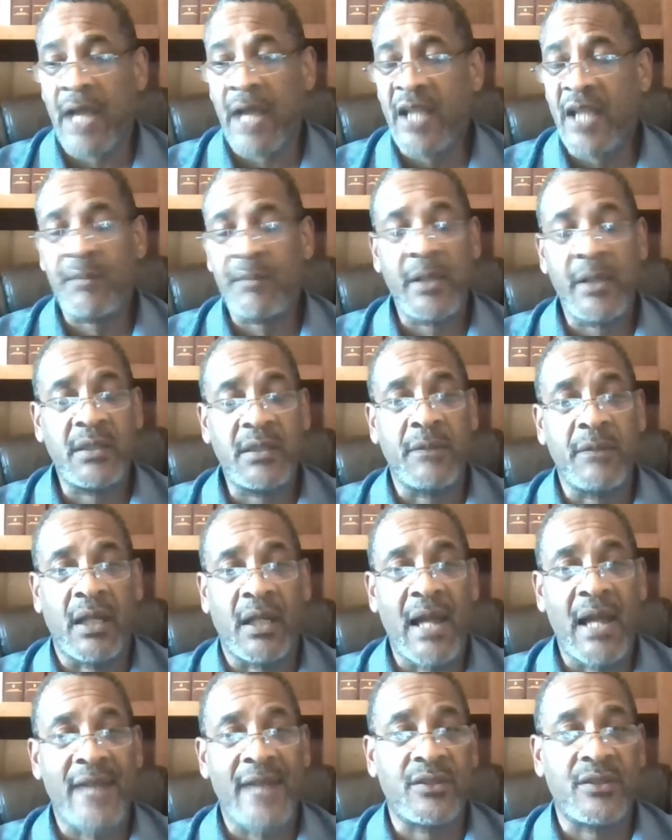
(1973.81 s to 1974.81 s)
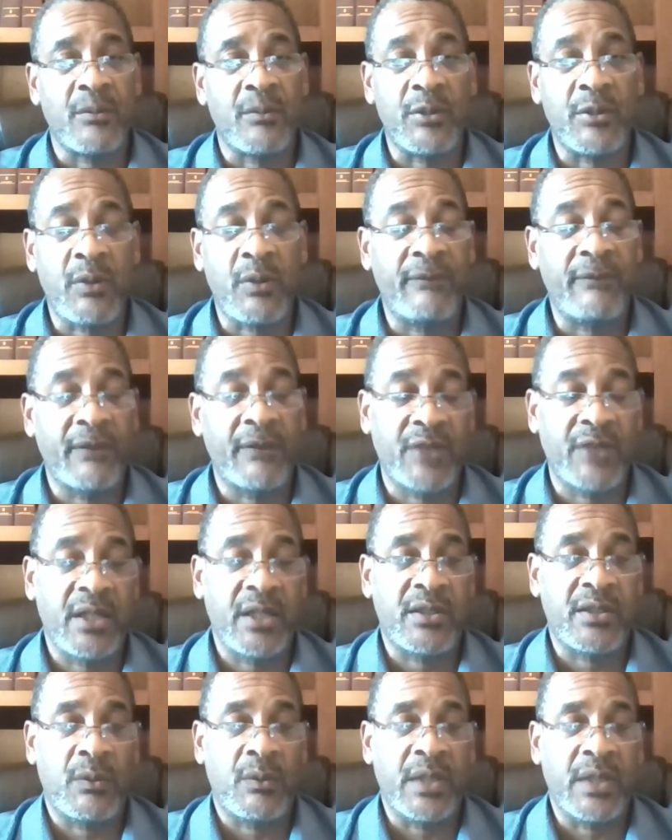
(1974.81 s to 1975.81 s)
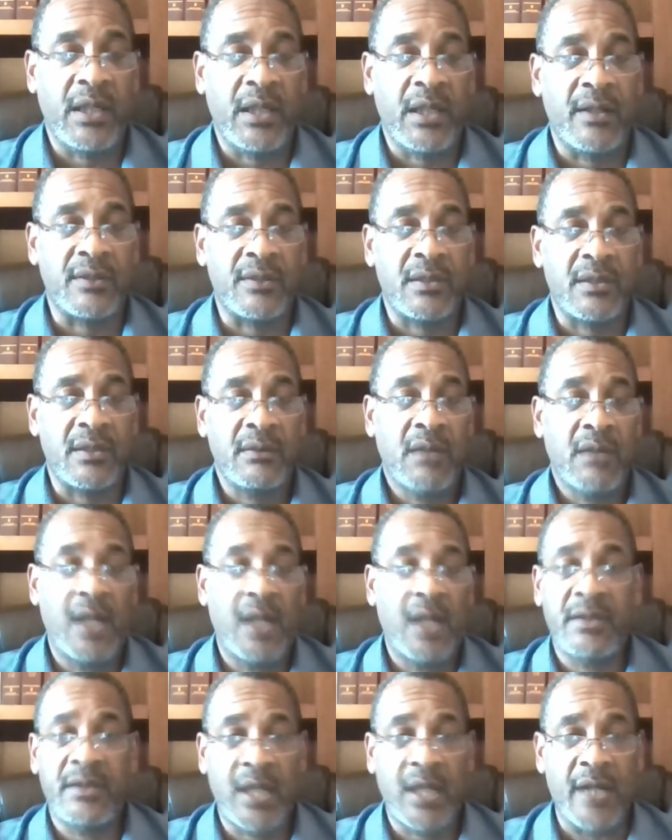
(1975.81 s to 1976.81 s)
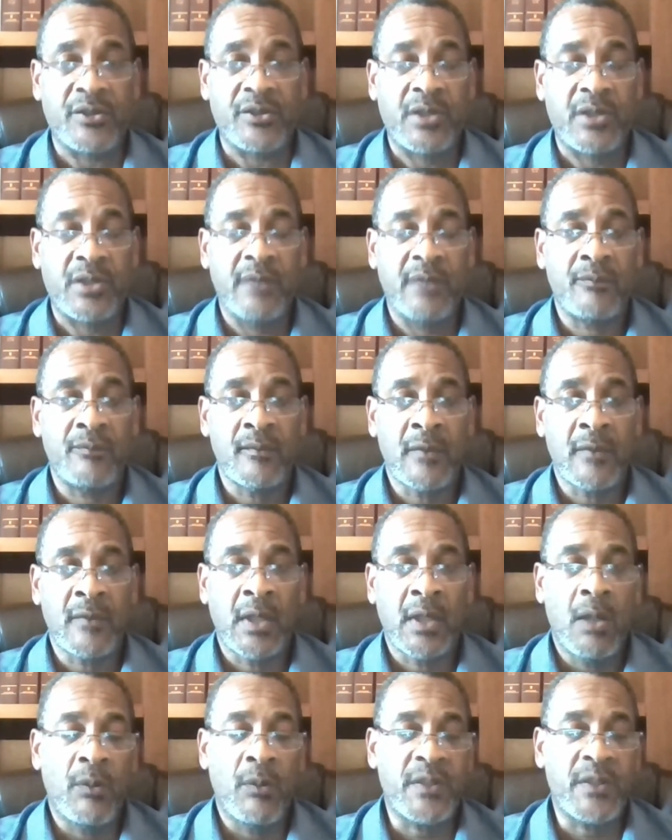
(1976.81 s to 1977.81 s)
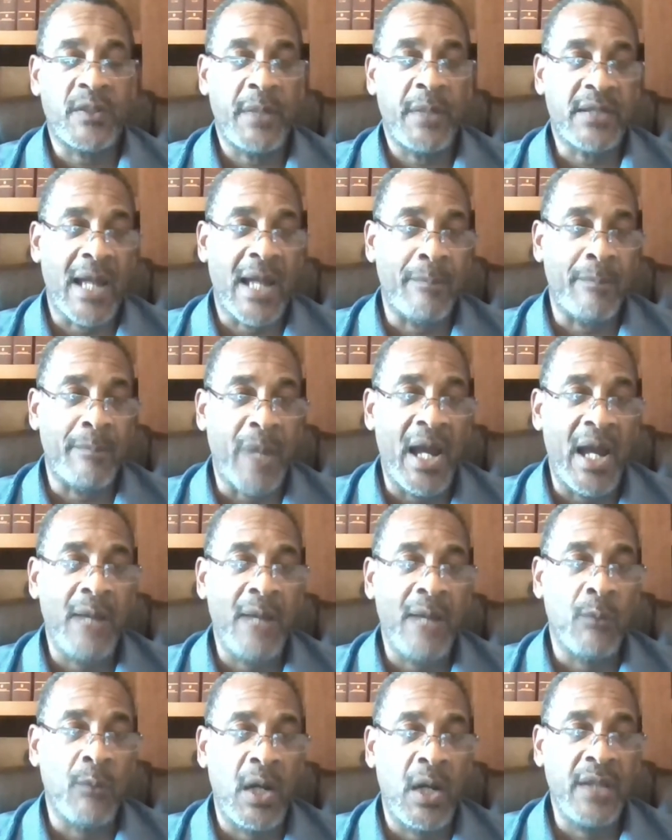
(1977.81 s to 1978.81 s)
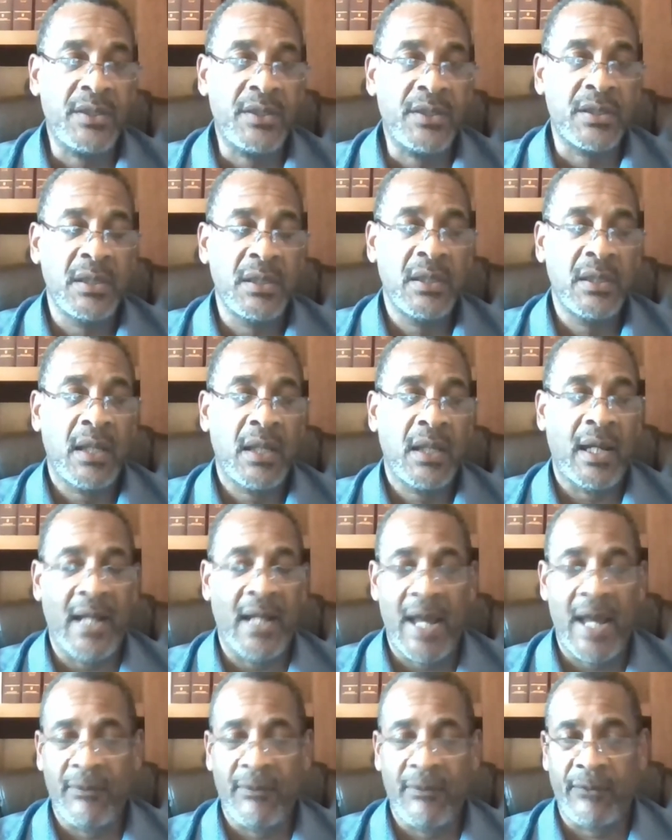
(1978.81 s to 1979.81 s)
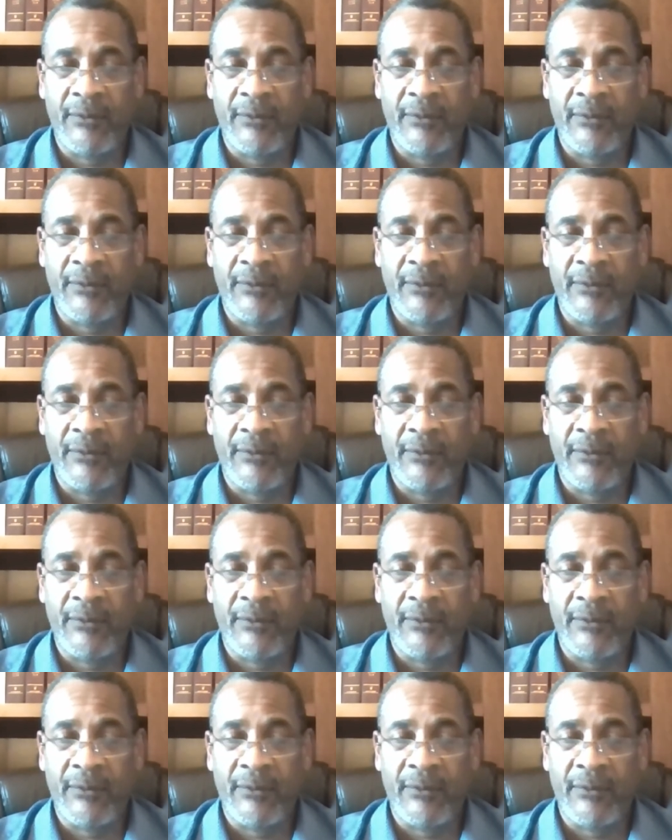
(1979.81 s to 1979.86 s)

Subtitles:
I expect them to last between 15 and 20 years, untouched, which means I buy it once and I have it for a